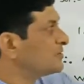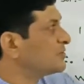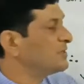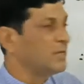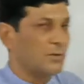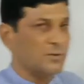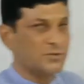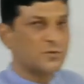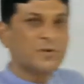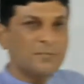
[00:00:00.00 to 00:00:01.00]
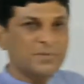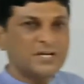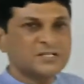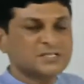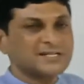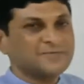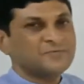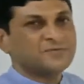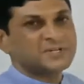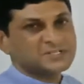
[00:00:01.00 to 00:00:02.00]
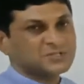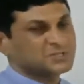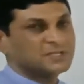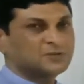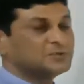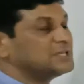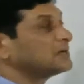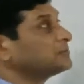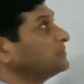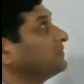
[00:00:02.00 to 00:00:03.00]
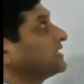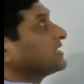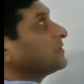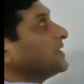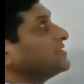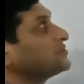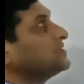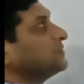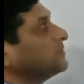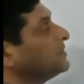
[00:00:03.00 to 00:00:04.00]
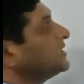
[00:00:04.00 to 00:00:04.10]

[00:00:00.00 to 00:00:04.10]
0. To complete step first, here we will require 0.